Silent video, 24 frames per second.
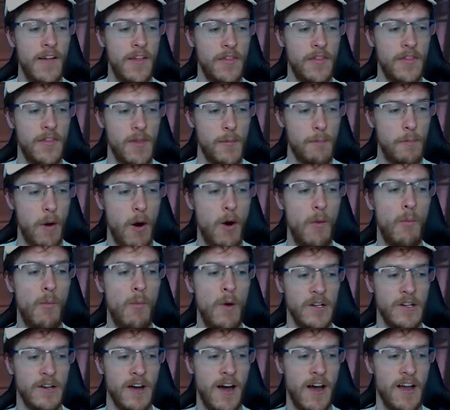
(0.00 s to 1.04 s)
the bottom
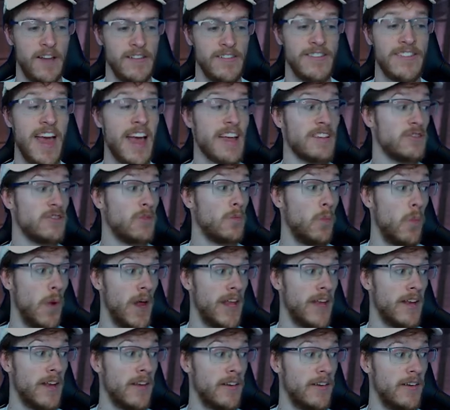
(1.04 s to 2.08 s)
one, guys, that's a
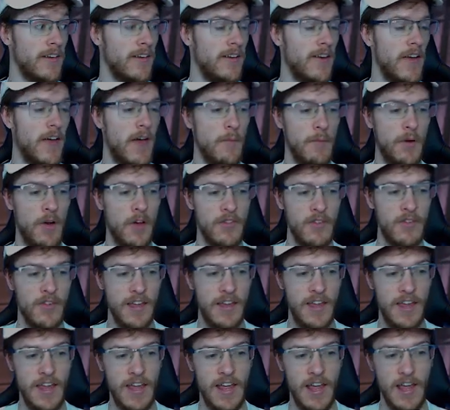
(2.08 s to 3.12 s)
win, because
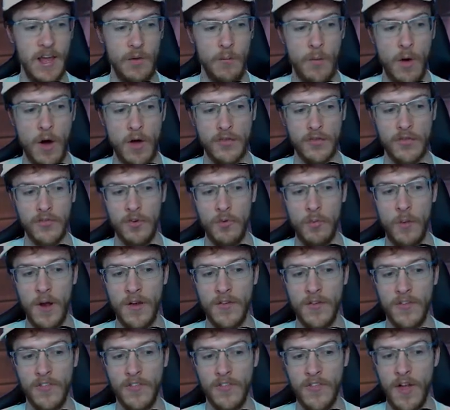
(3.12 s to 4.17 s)
whilst you one
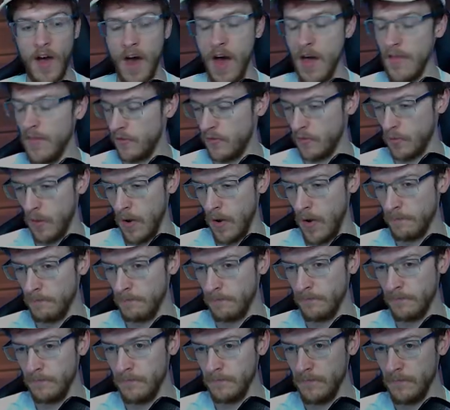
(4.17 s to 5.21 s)
star this one,
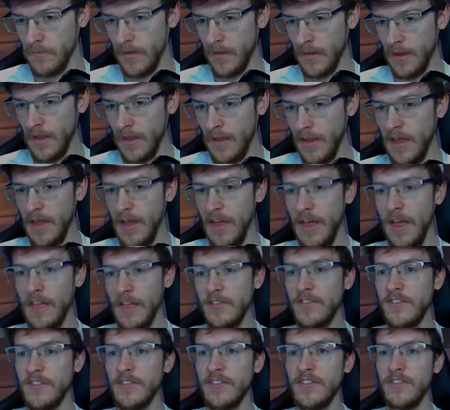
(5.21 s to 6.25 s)

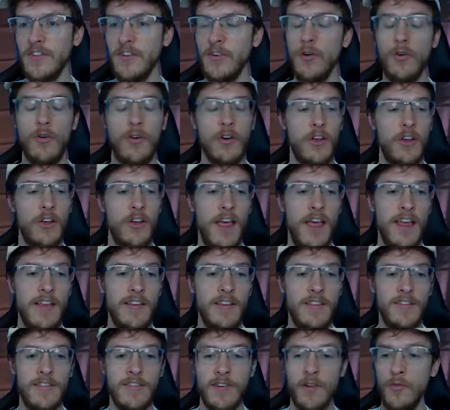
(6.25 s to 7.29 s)
it's your
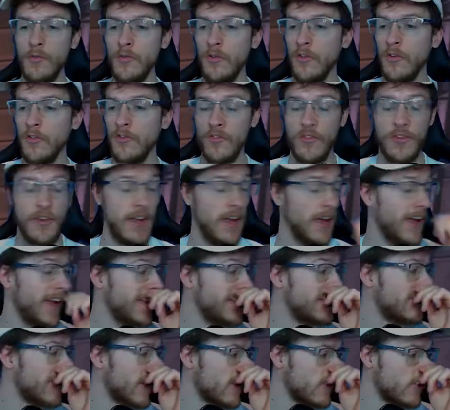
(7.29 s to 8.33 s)
it's still your
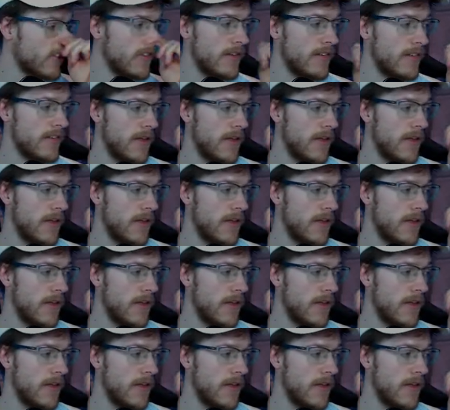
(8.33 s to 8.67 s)
it doesn't